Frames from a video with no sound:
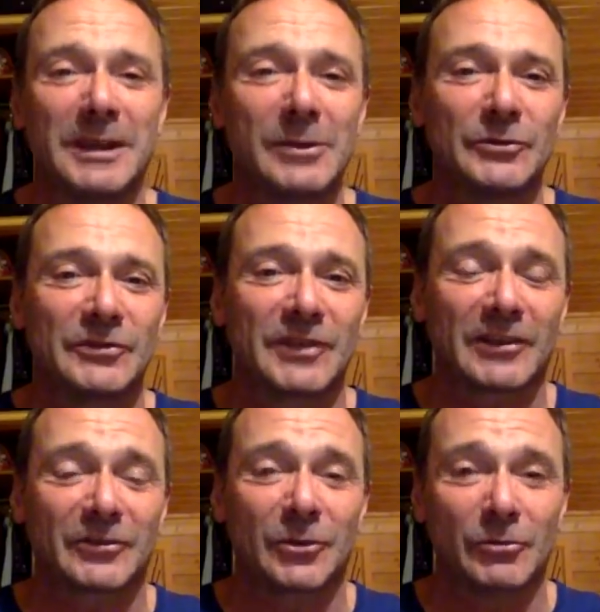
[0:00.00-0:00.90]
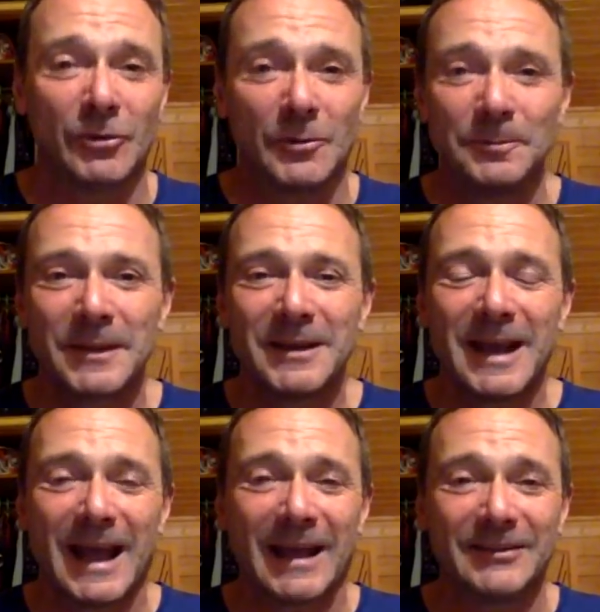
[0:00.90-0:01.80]
he was a sex guru
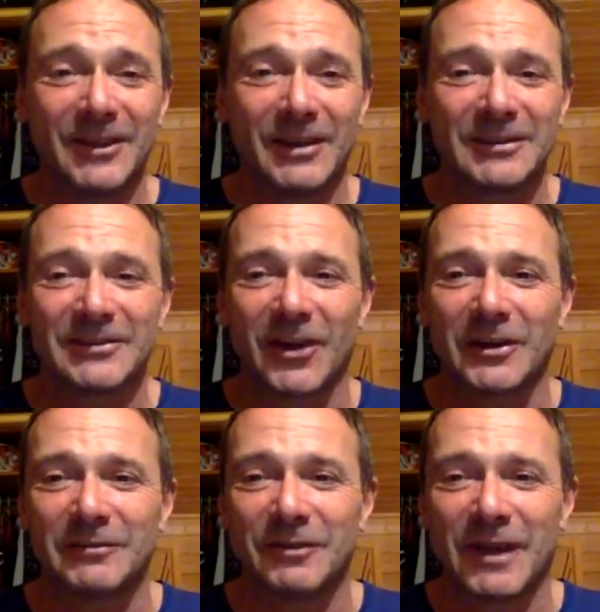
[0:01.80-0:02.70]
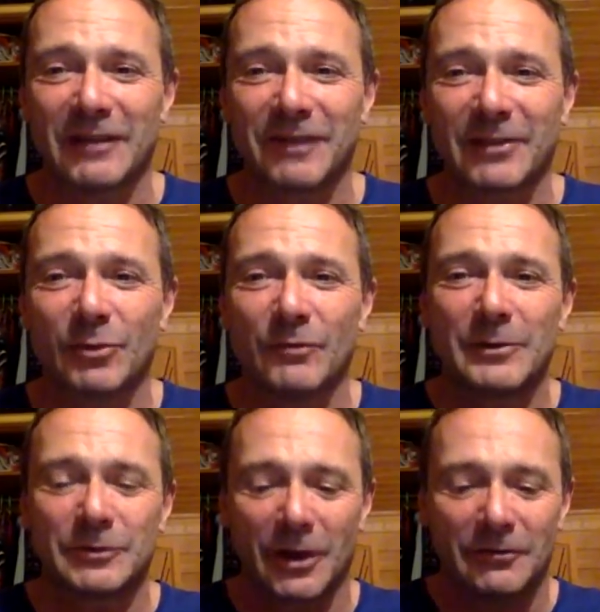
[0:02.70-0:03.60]
and deciding that's what they
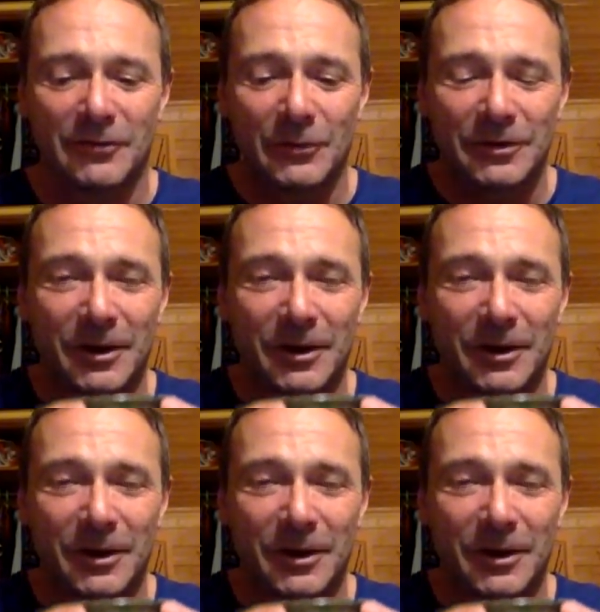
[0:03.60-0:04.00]
would go for.